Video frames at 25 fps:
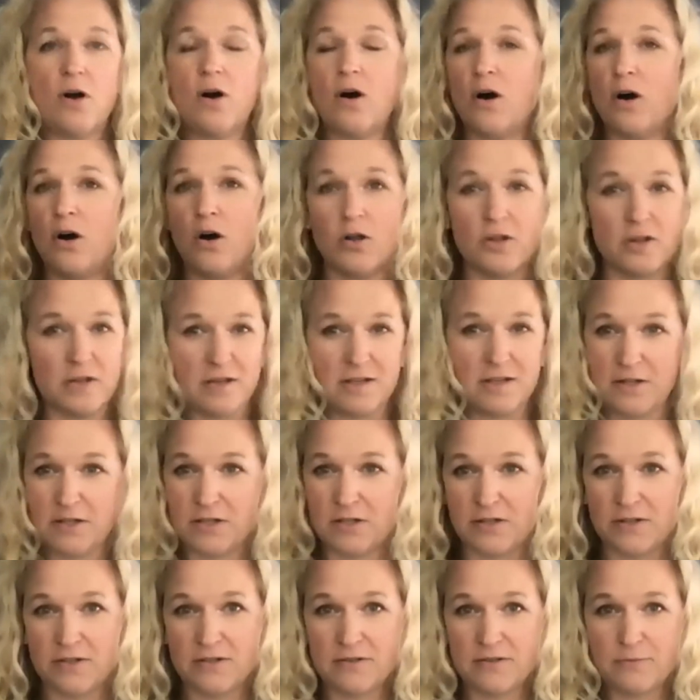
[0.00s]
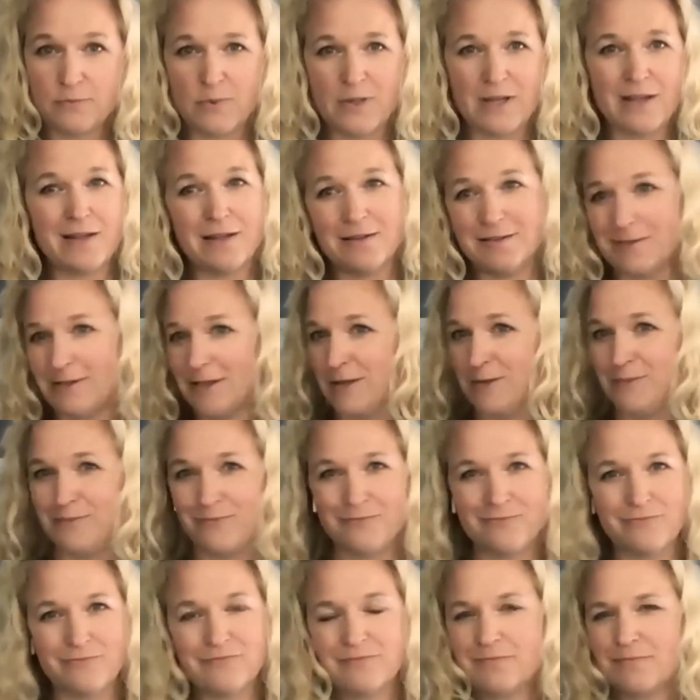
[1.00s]
all year, well,
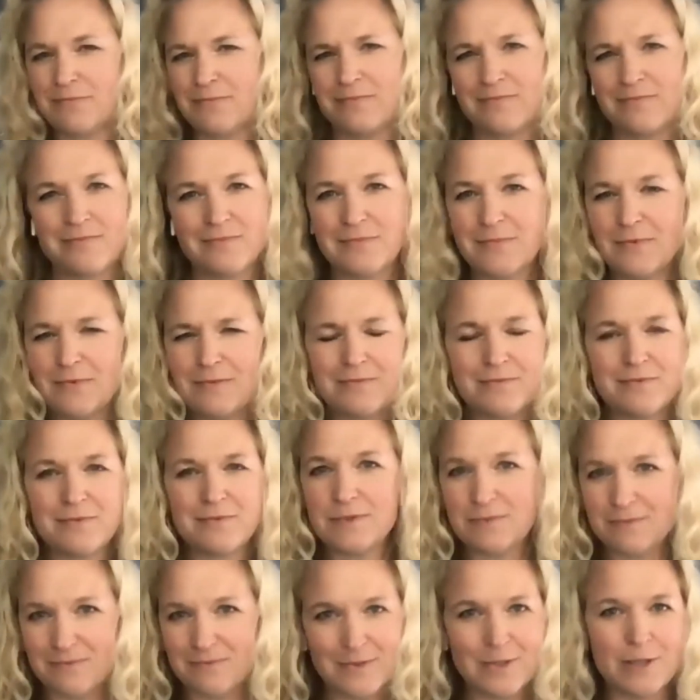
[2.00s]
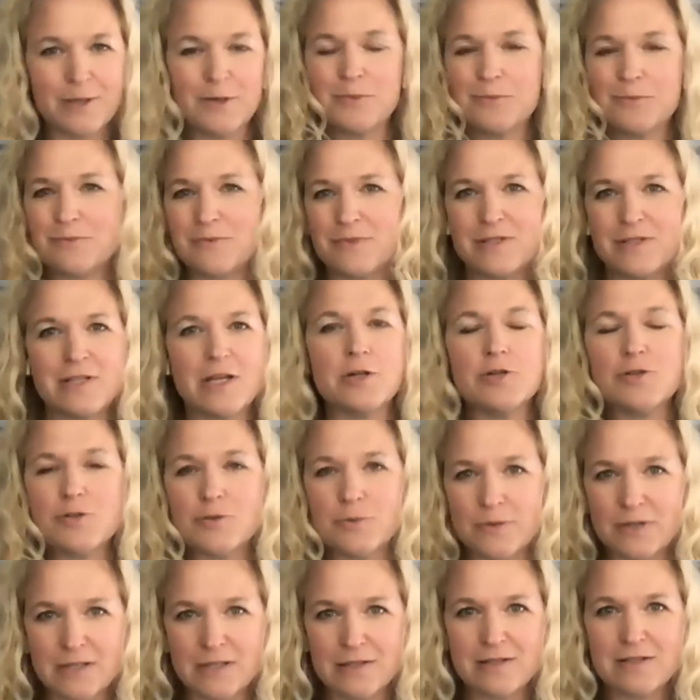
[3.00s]
in you know,
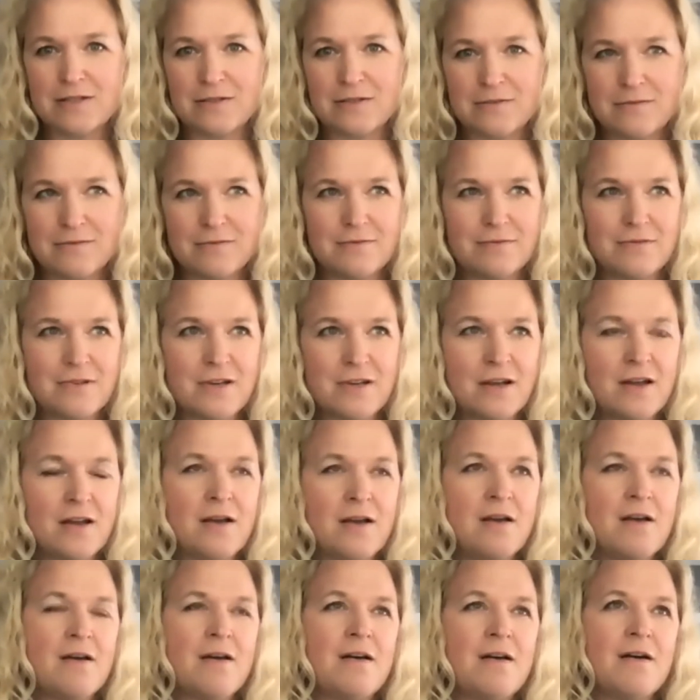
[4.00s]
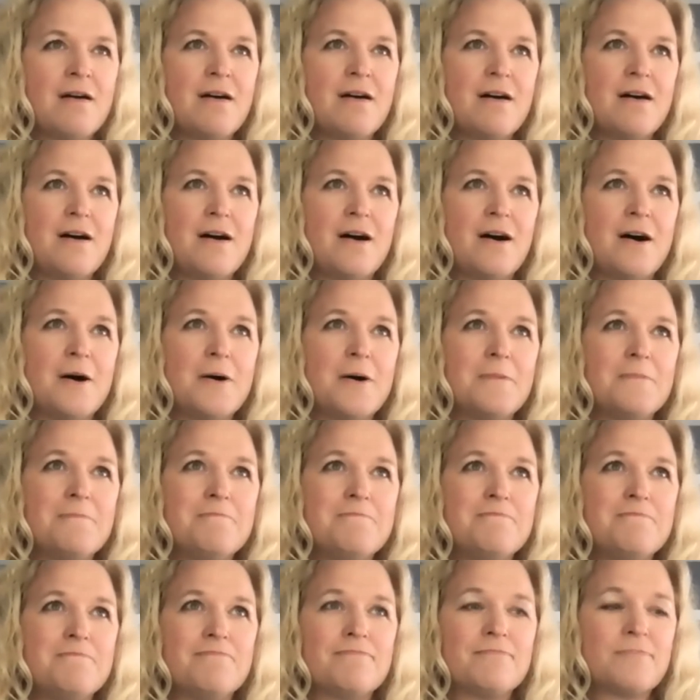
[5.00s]
centuries.
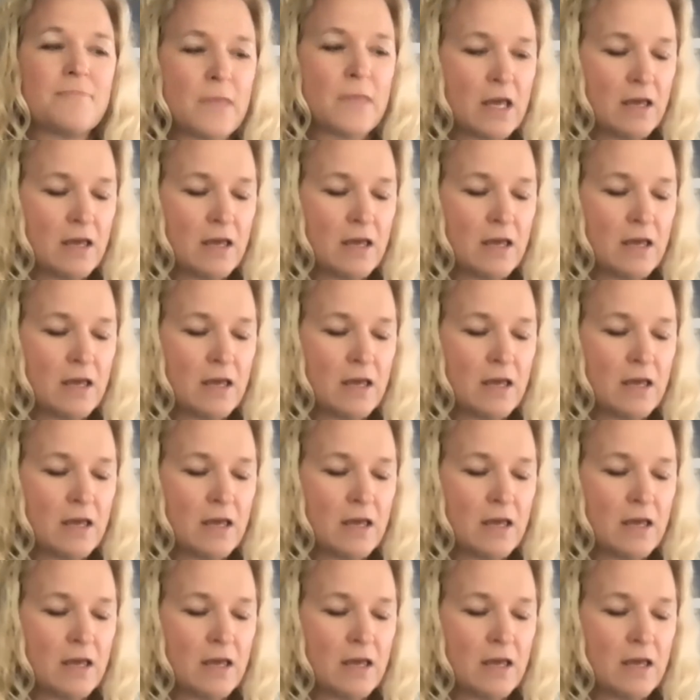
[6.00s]
And